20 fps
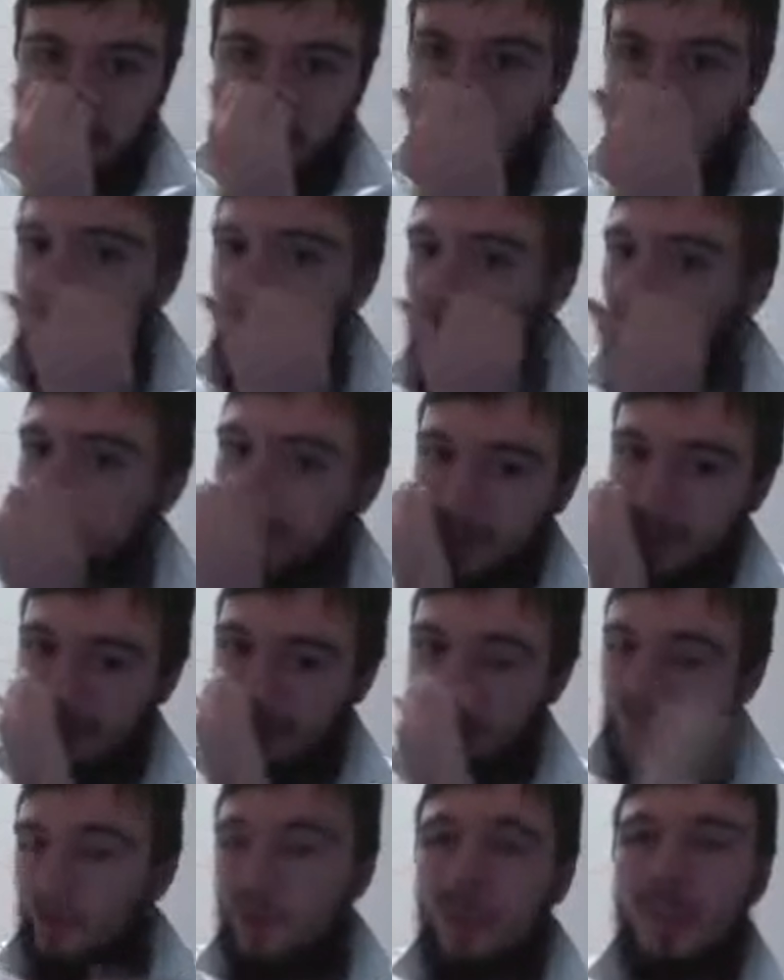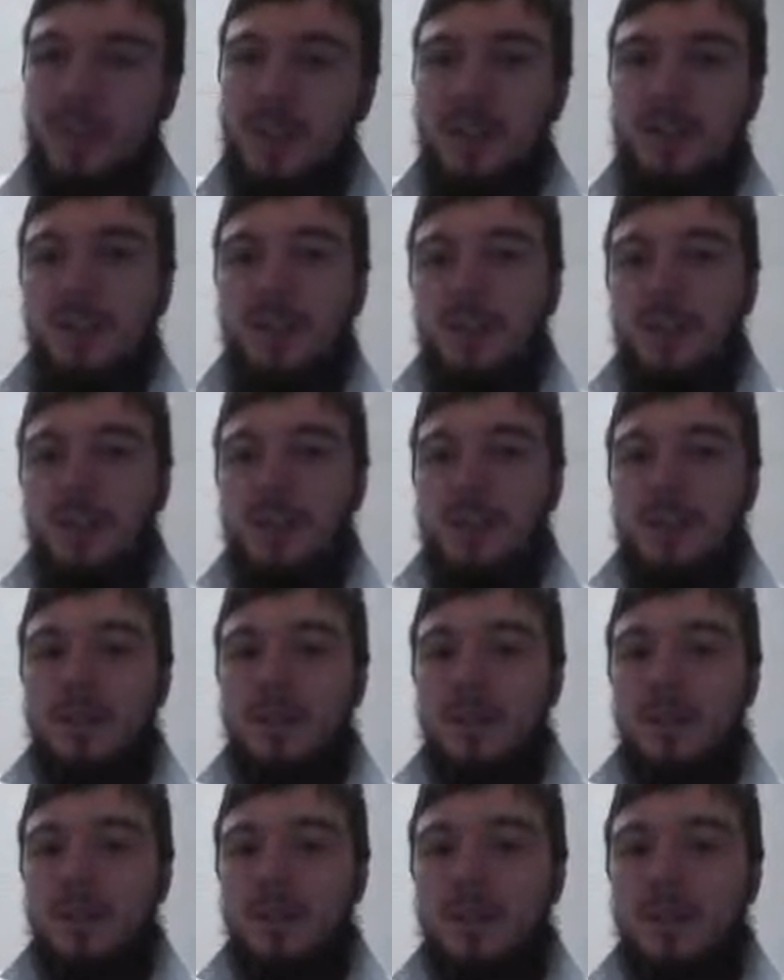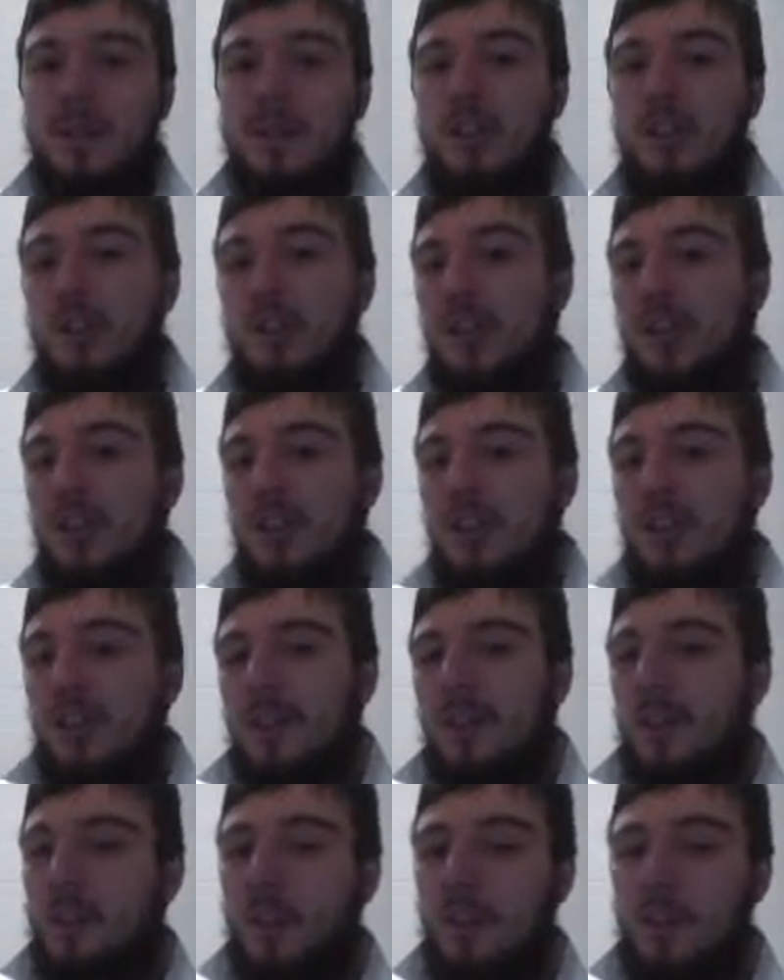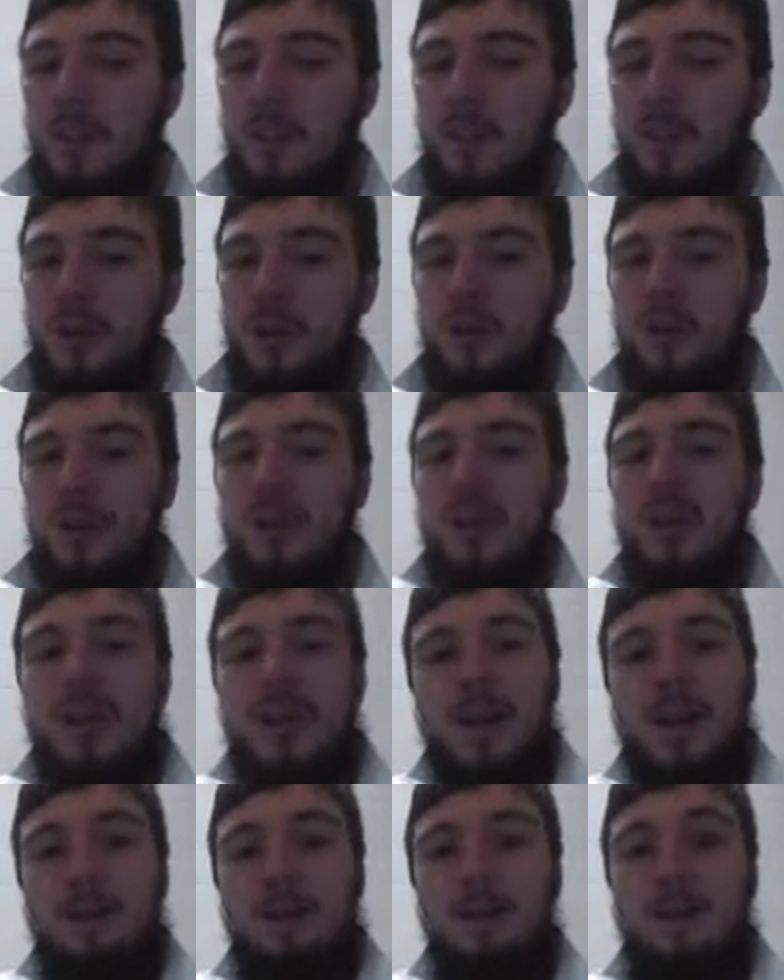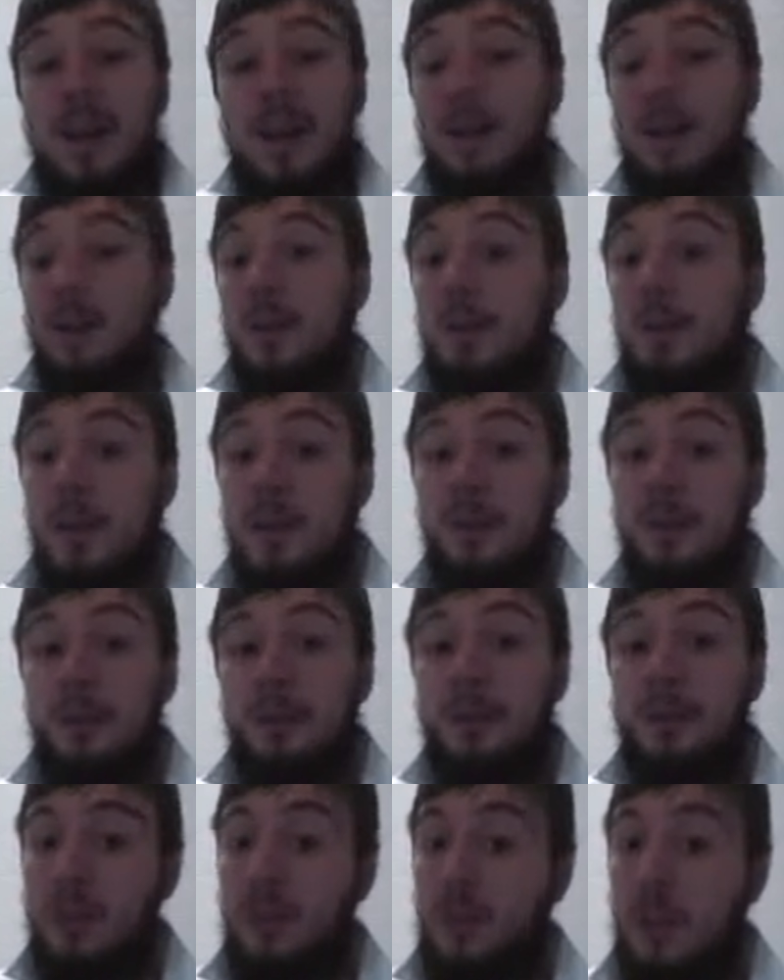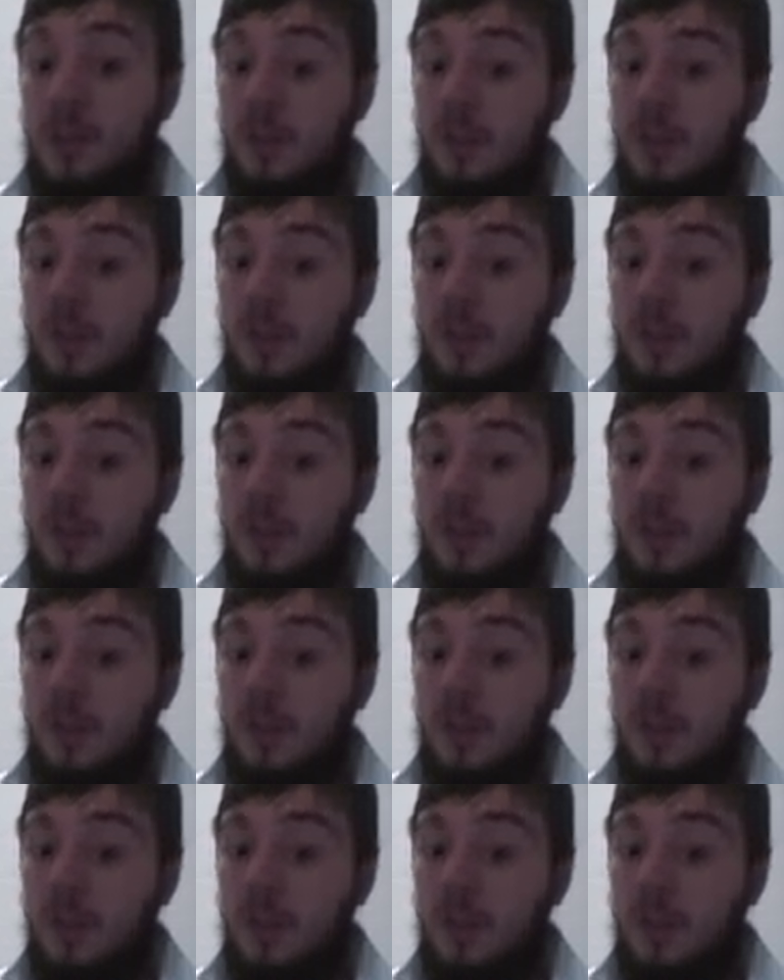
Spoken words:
Polybius' story spans a little bit worse. In fact, some of the